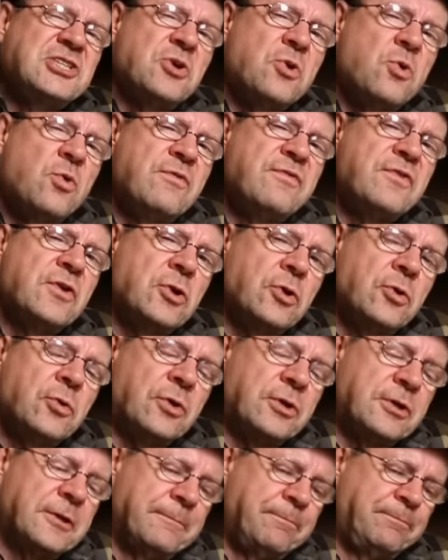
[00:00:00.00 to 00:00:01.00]
to
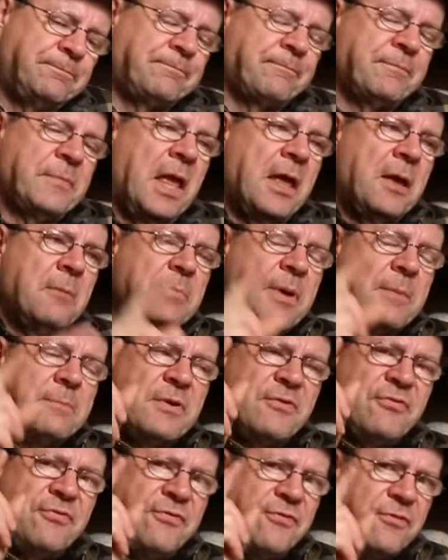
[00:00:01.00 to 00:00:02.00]
overlook. But
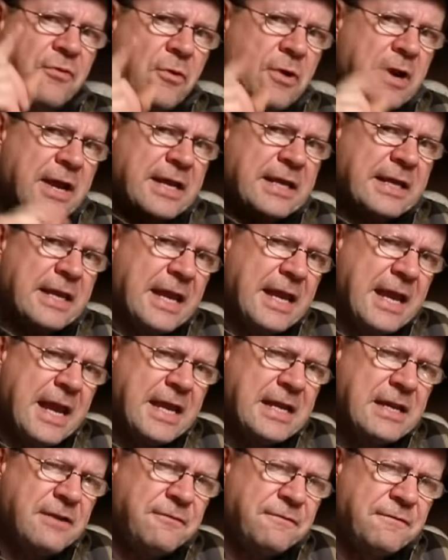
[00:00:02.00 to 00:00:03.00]
before I get
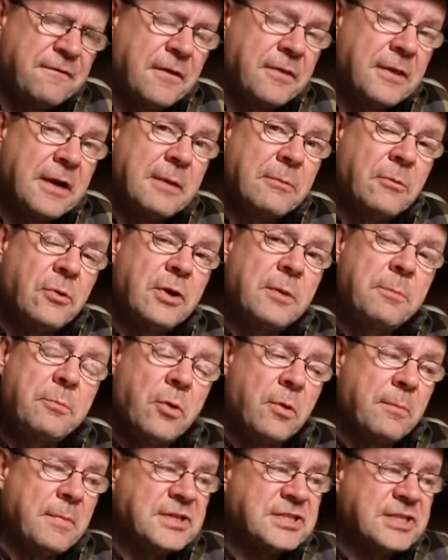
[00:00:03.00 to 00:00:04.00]
any further, I'm going to
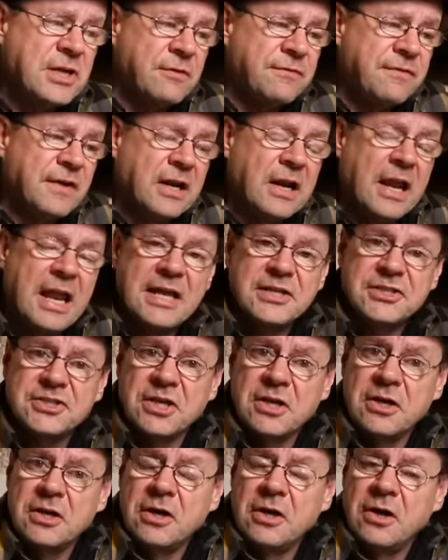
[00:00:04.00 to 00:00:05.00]
pour myself a
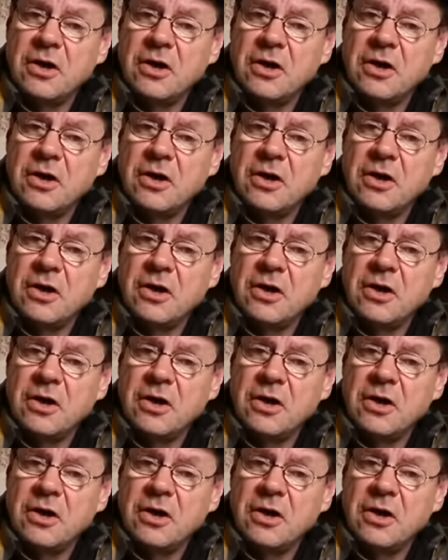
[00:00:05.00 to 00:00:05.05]
glass